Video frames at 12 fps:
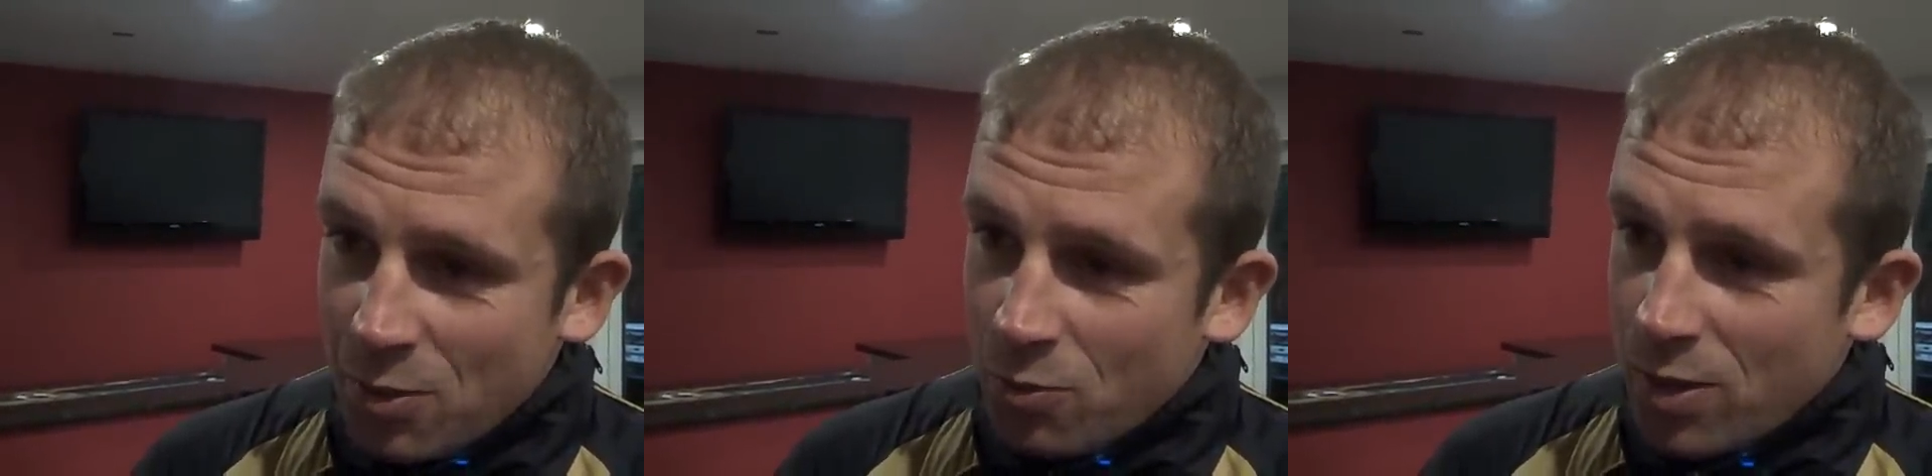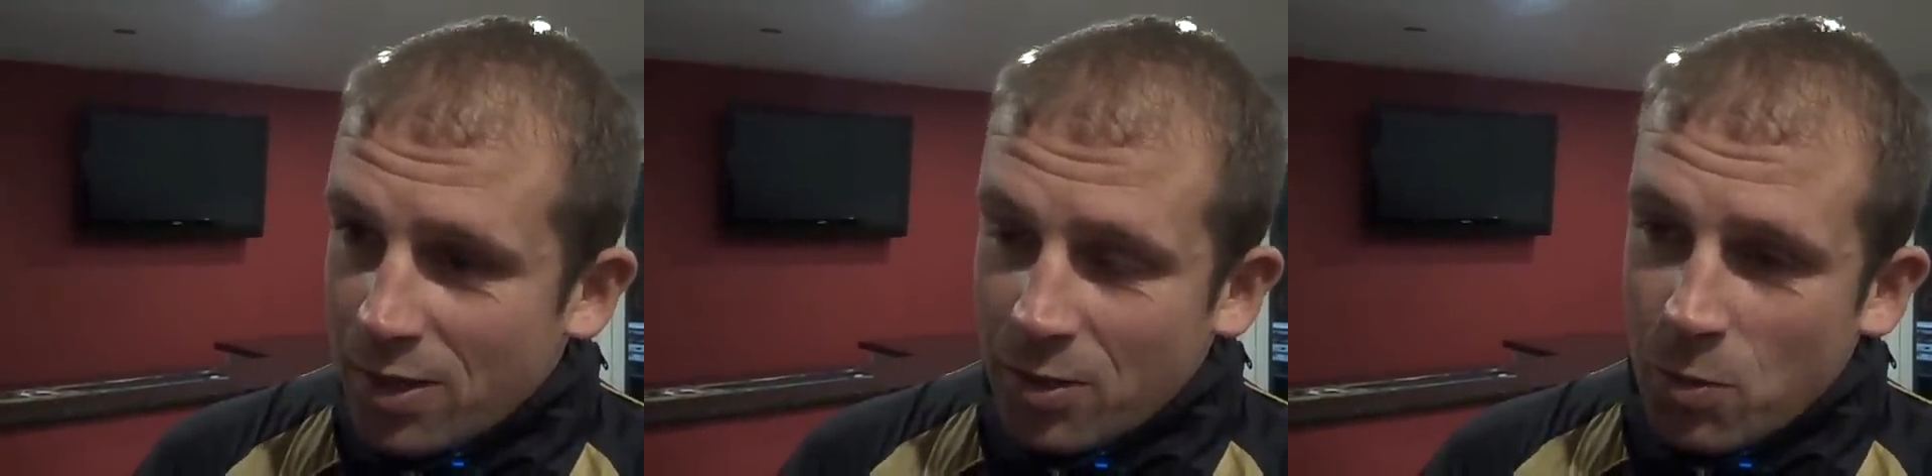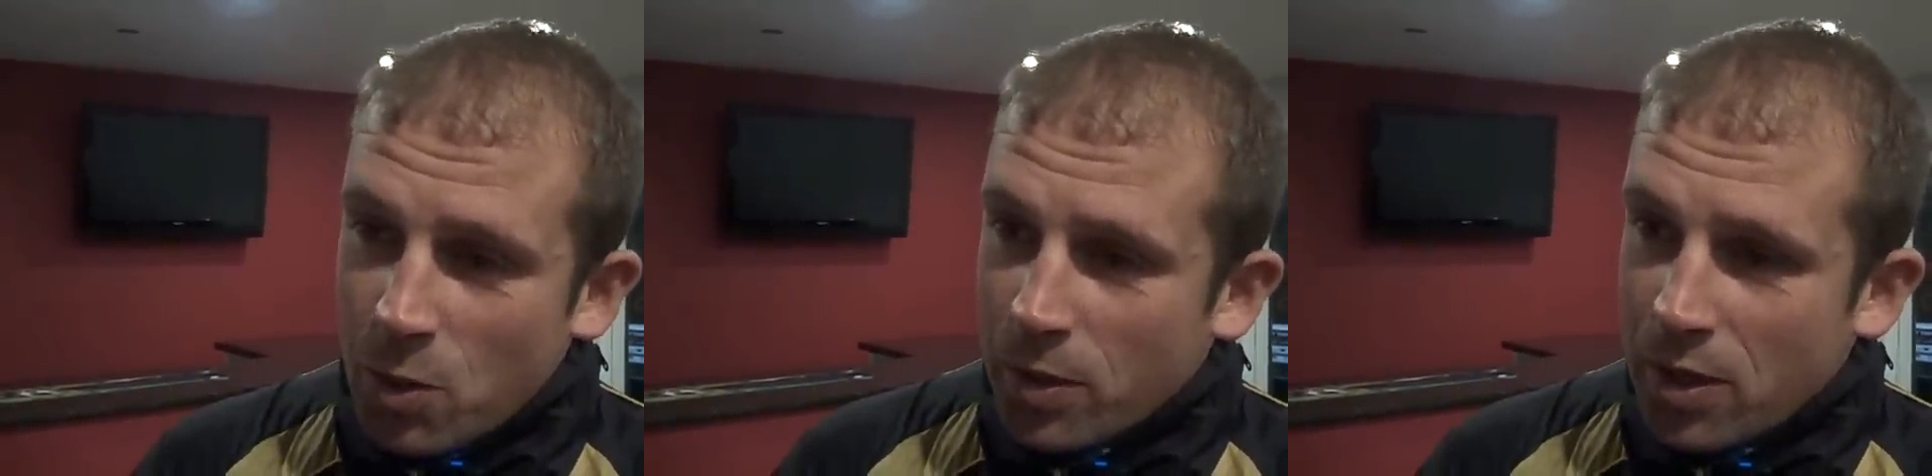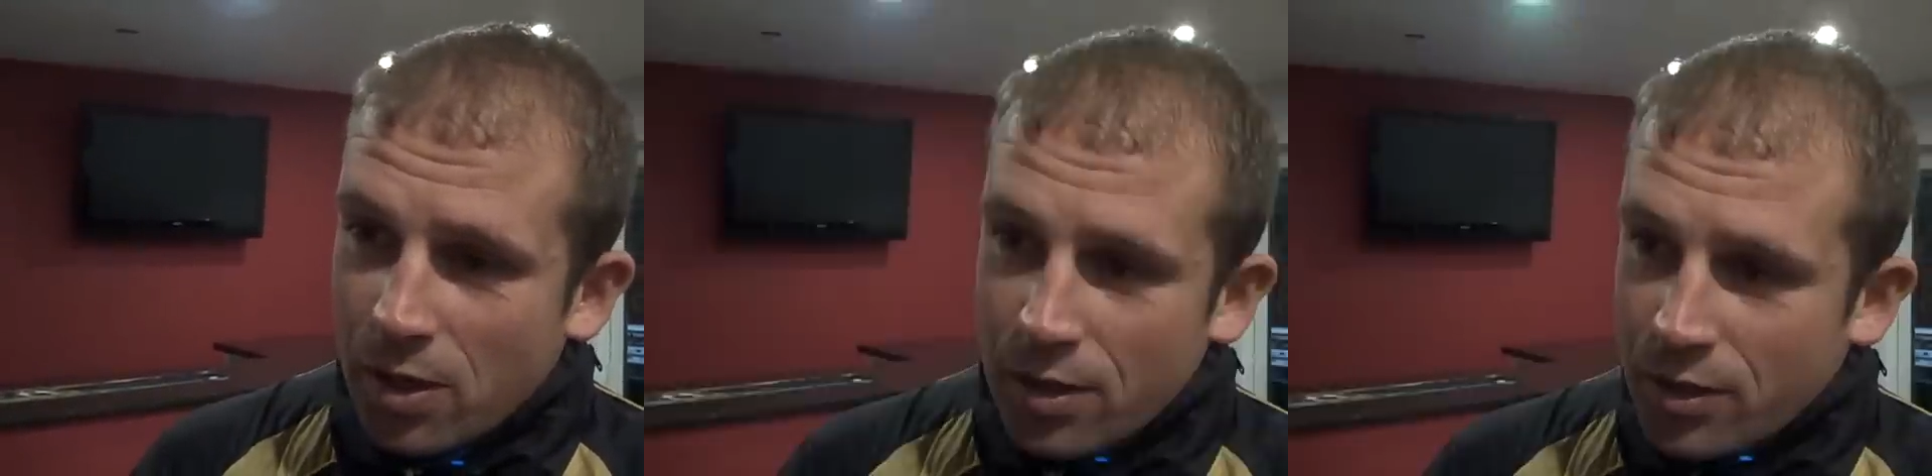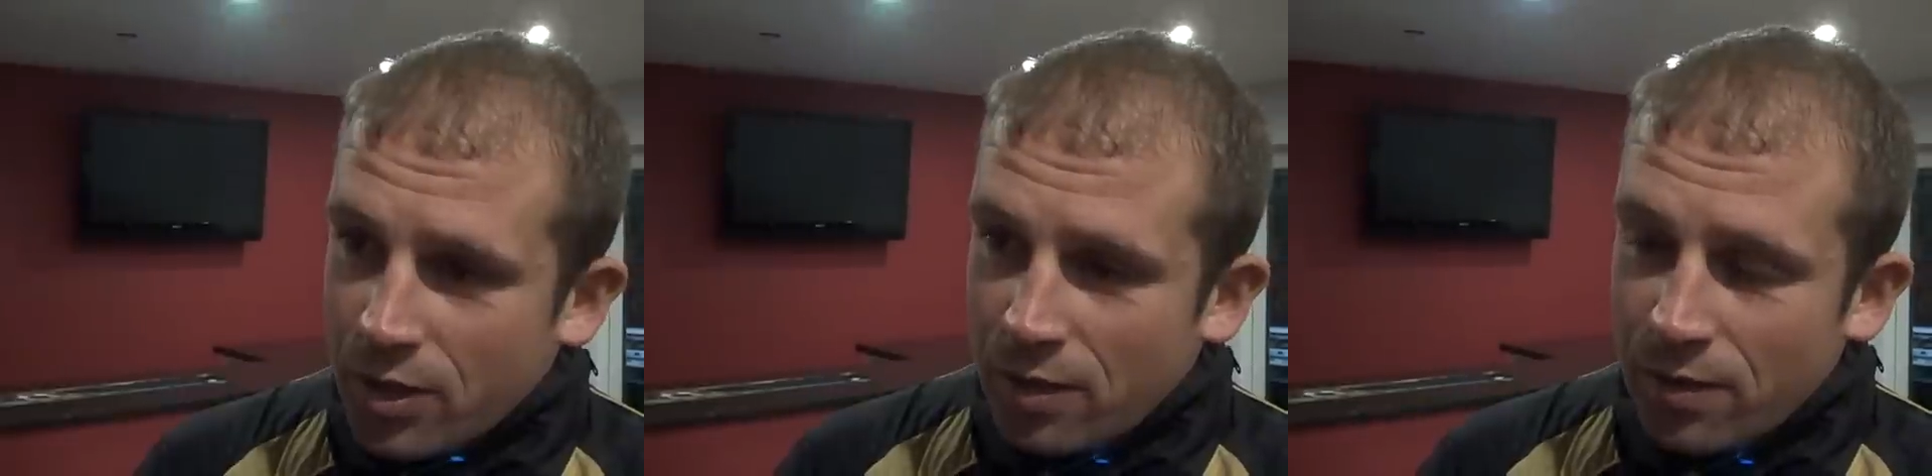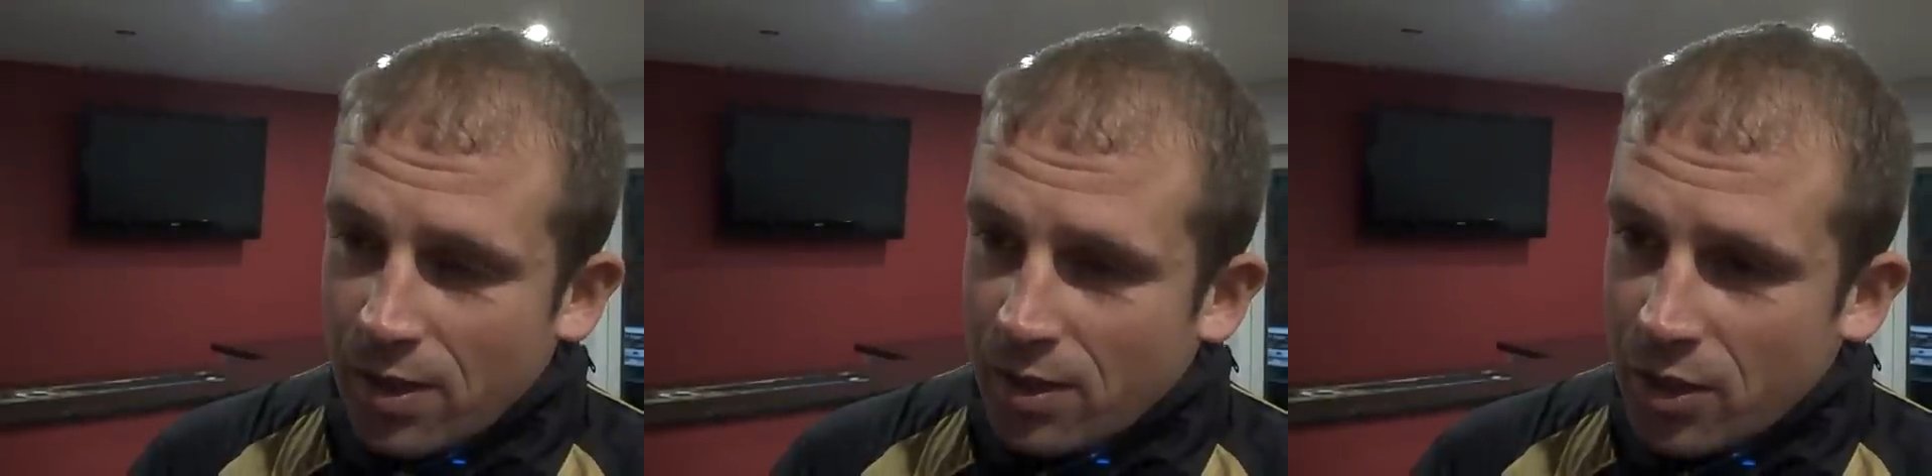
no reason why we can't achieve that.